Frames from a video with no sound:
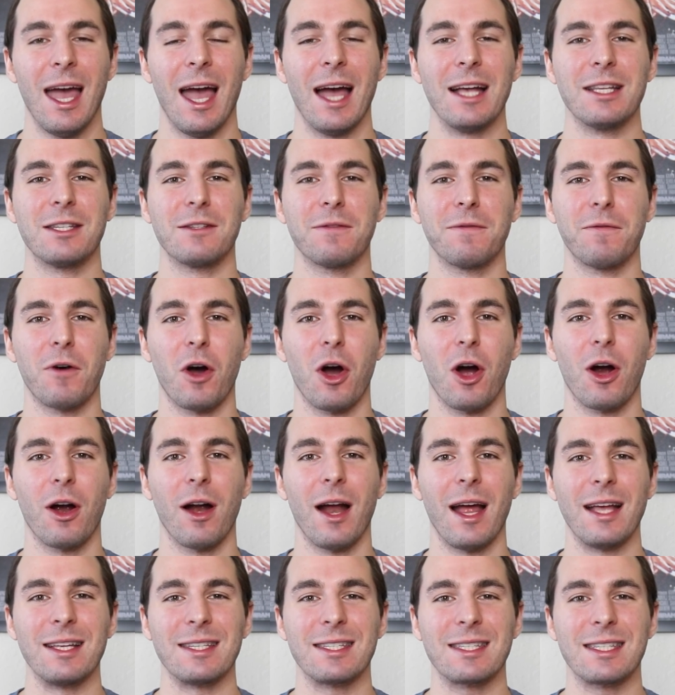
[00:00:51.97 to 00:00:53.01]
As
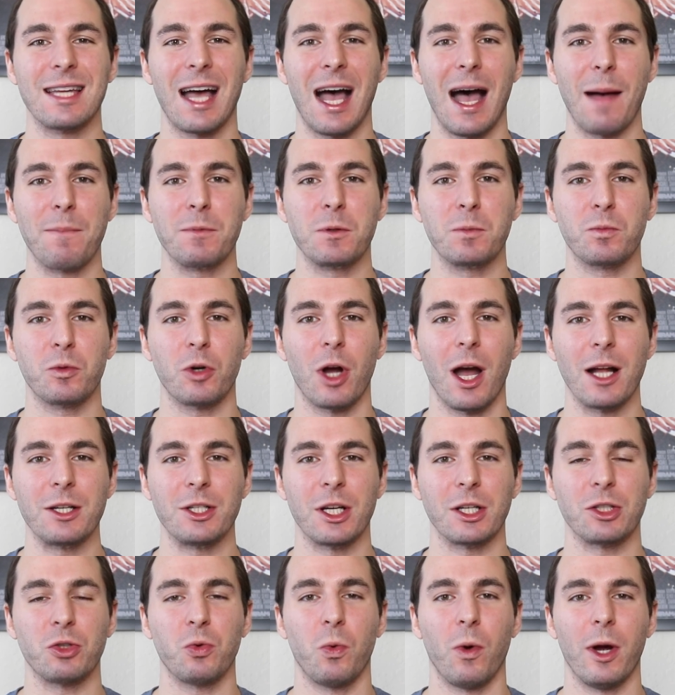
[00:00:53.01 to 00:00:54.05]
far as Topps
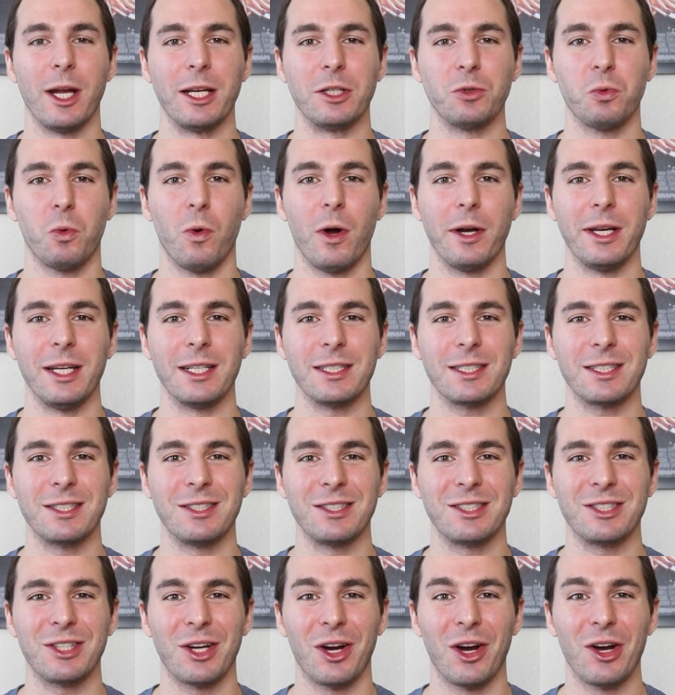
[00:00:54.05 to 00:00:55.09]
Project twenty twenty is
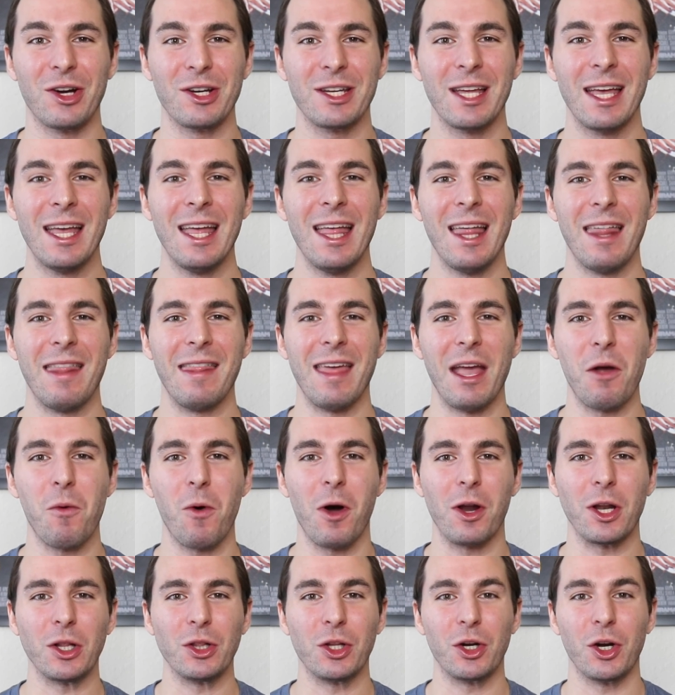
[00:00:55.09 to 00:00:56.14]
concerned, they
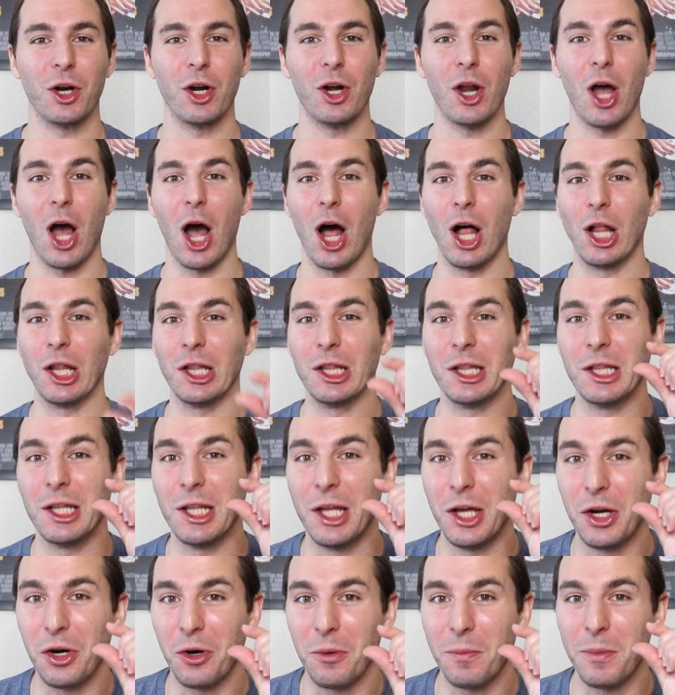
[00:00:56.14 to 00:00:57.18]
want to learn a
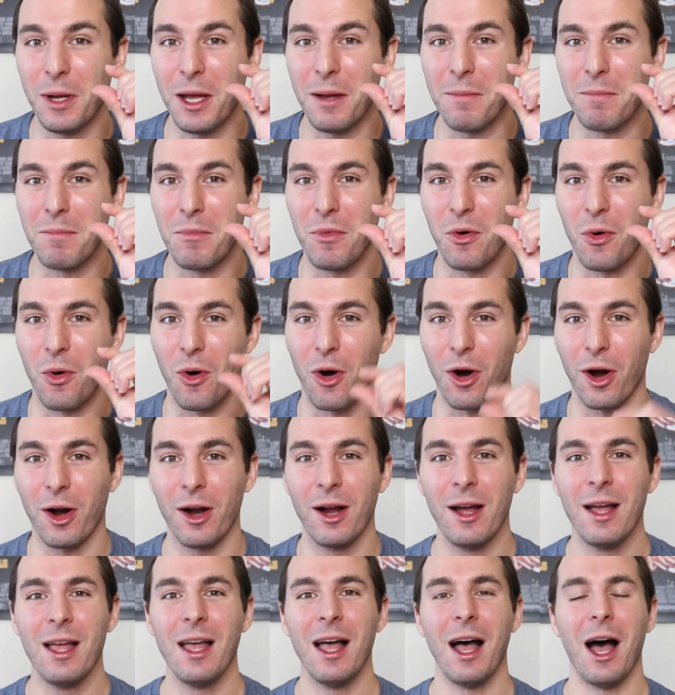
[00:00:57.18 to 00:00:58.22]
little bit
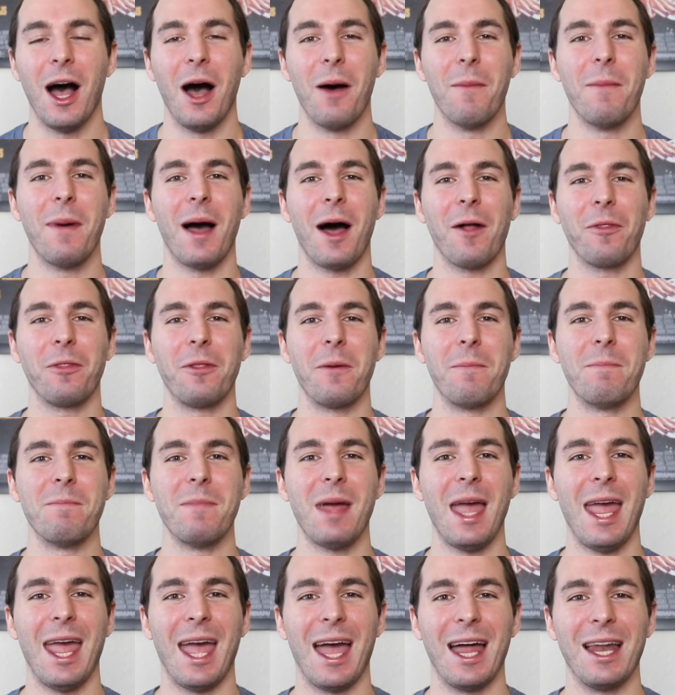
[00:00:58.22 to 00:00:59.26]
more about the
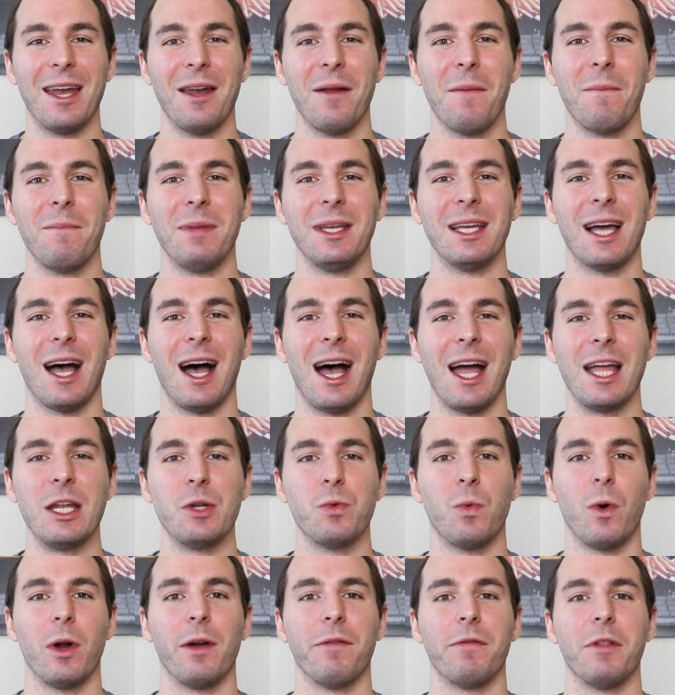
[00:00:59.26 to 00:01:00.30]
man behind
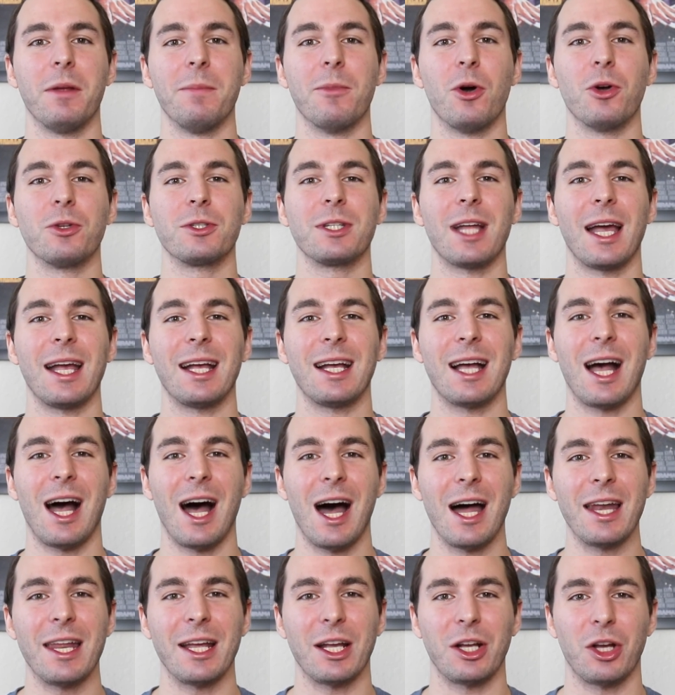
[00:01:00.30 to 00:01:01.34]
one of the most
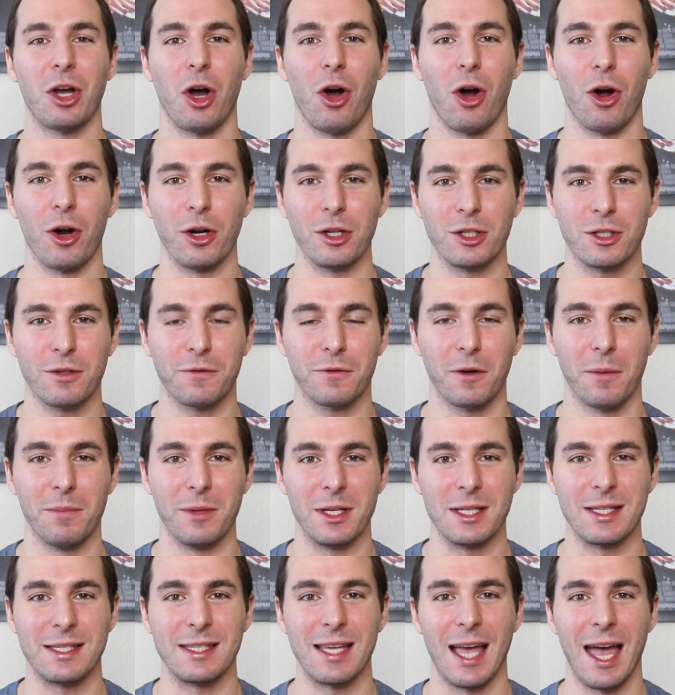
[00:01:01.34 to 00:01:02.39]
iconic cards from
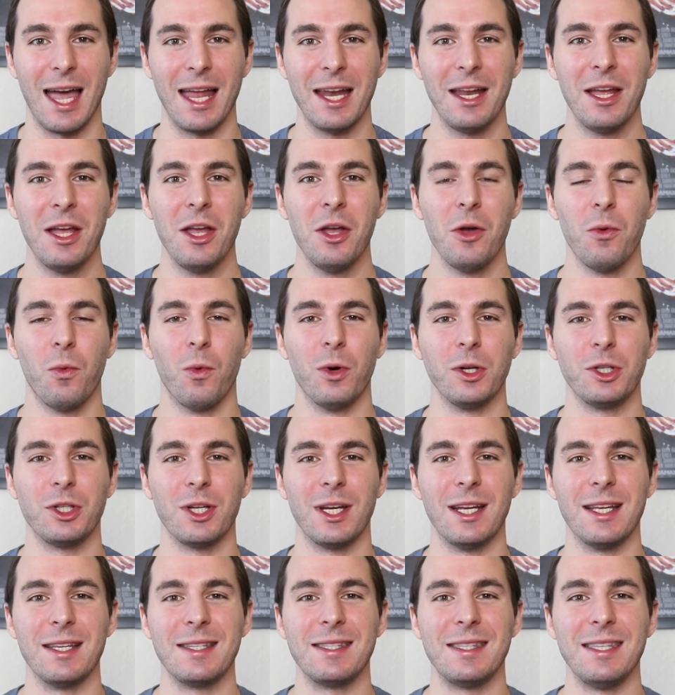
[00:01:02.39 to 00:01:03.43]
the set, which
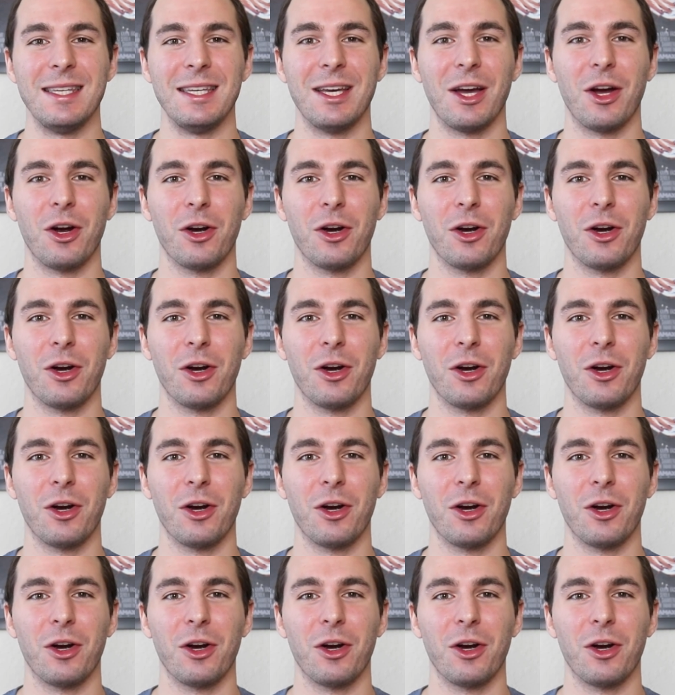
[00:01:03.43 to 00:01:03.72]
is the